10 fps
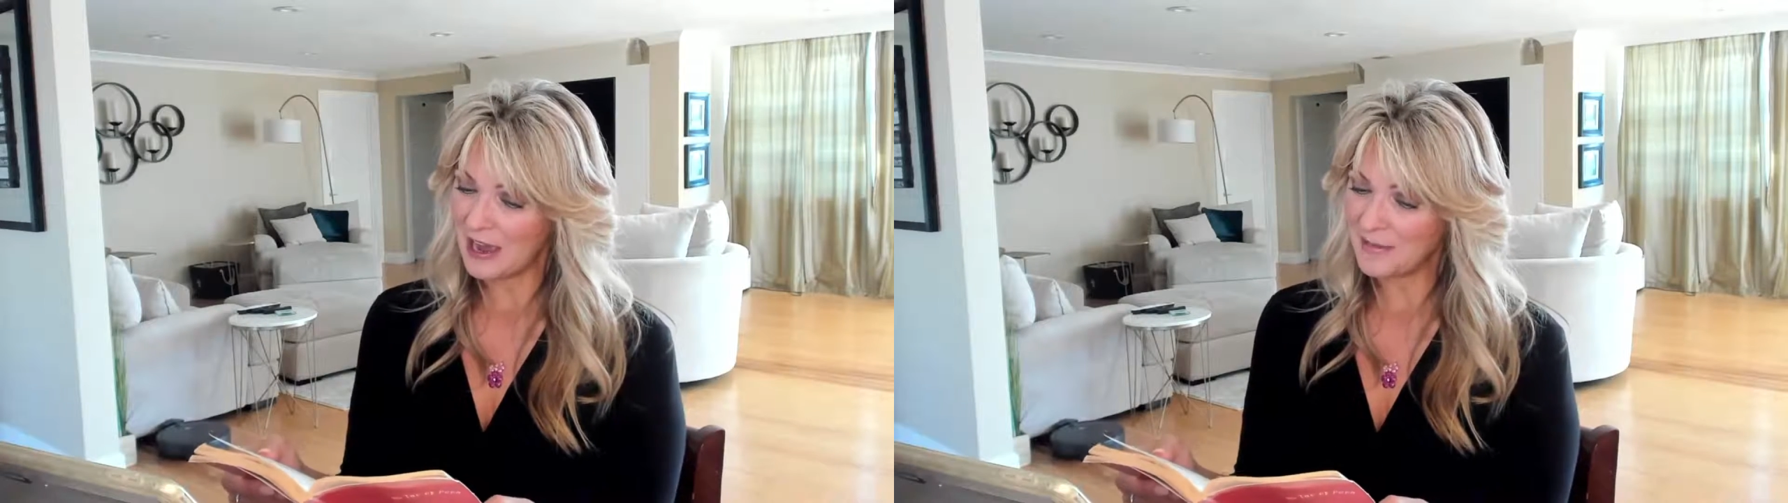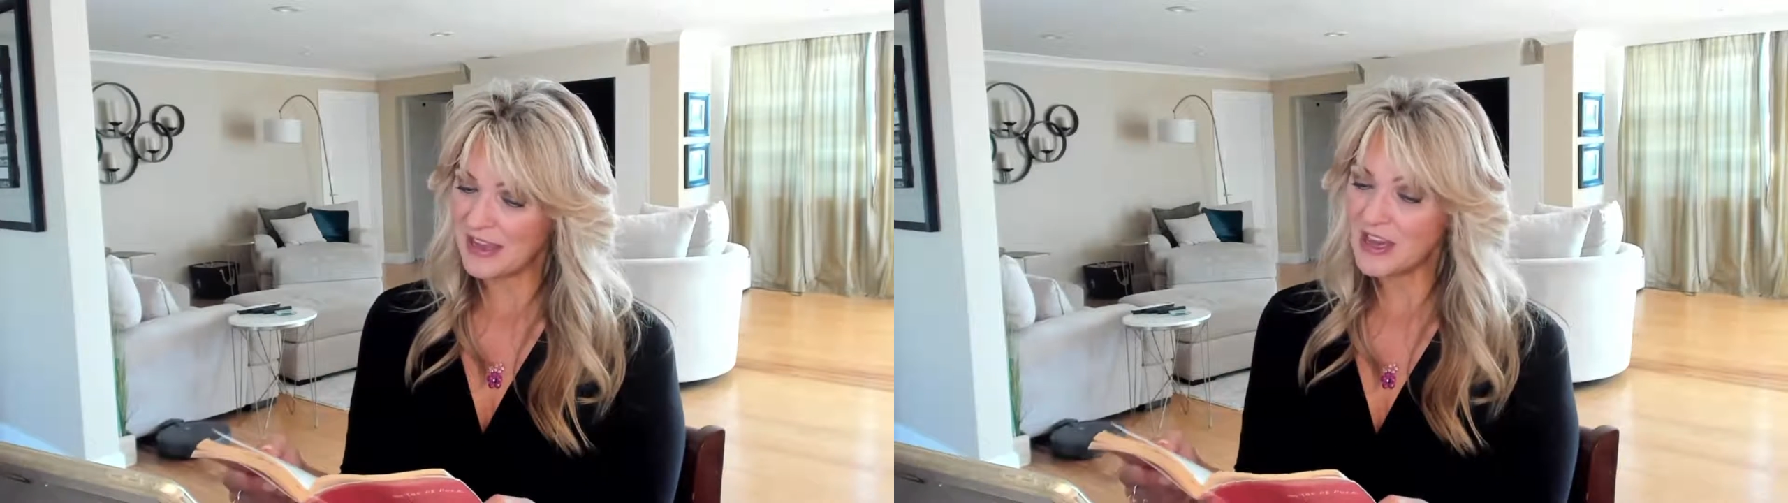
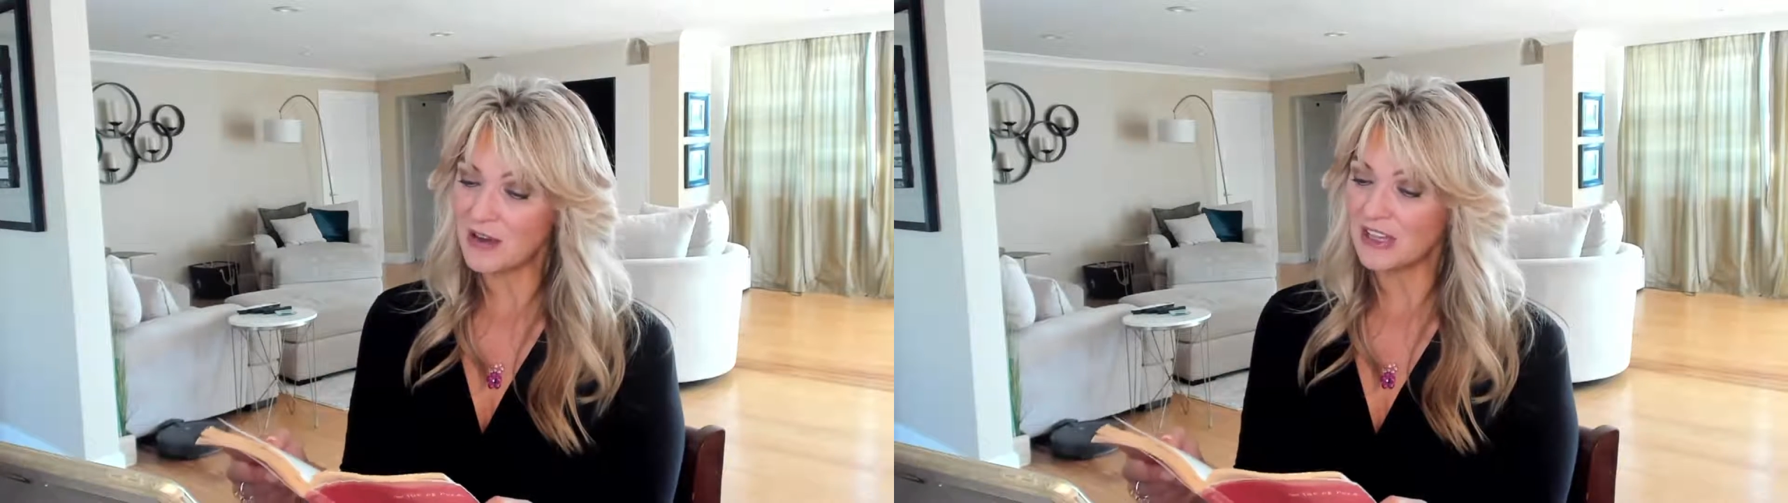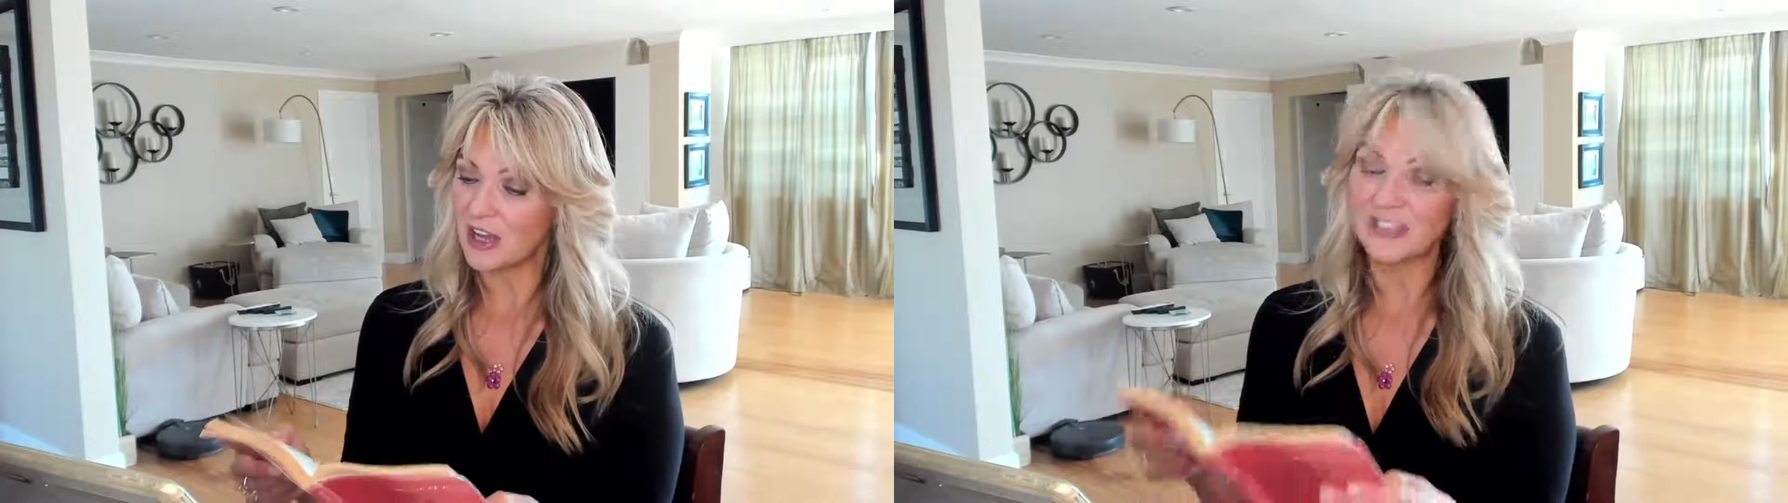he
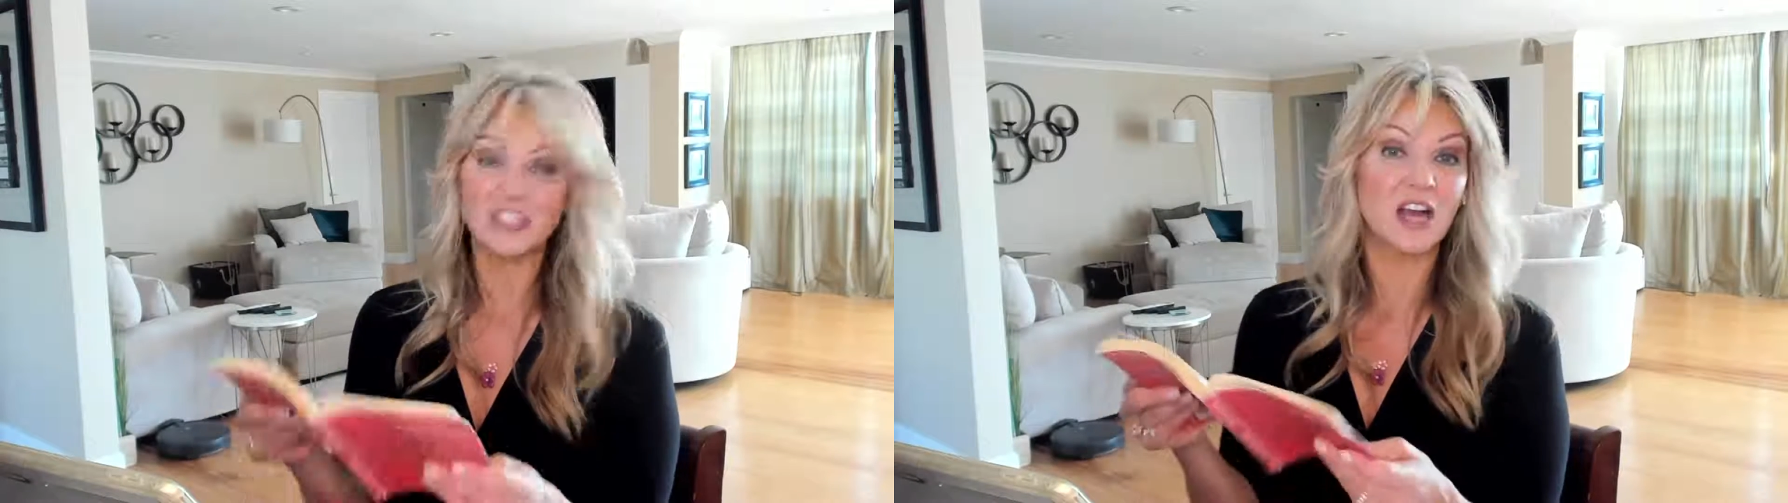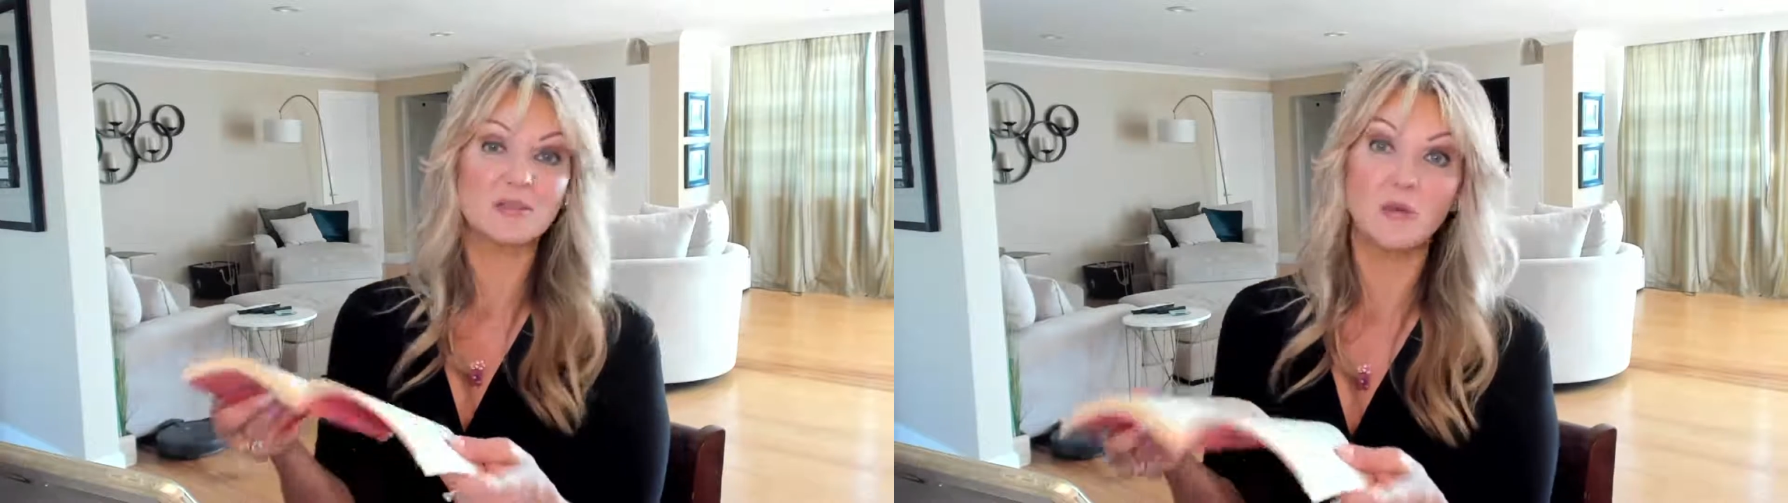goes on to
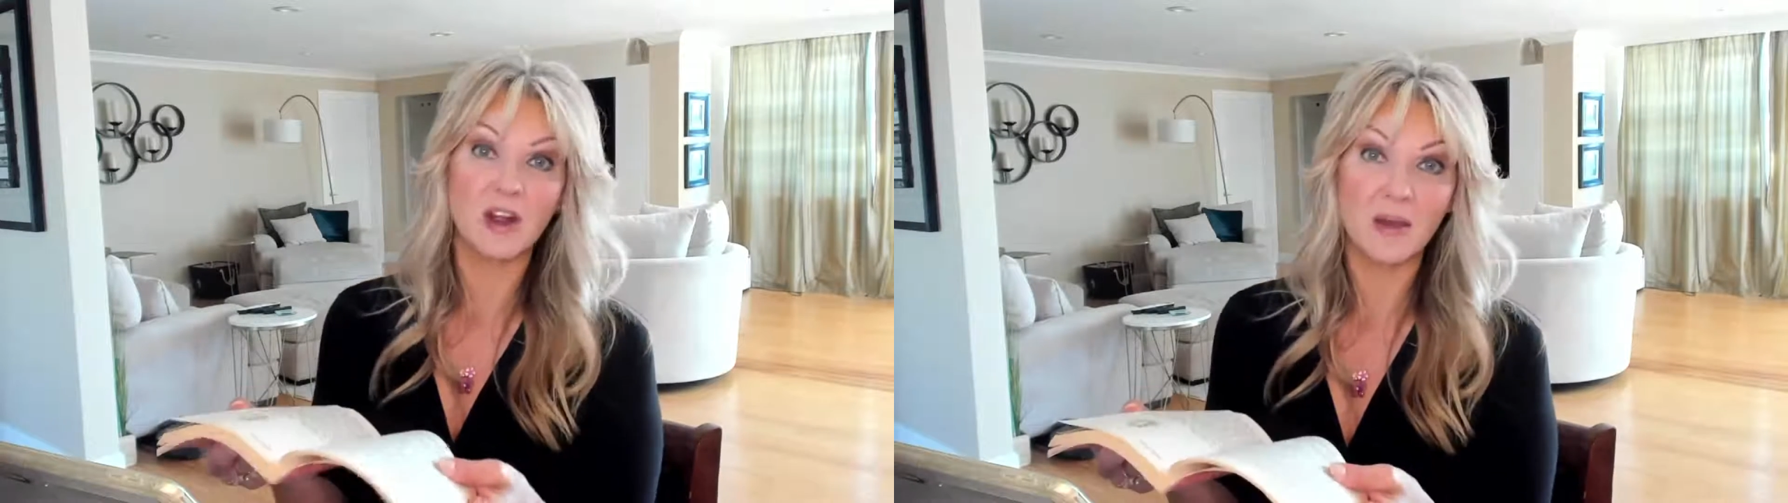talk more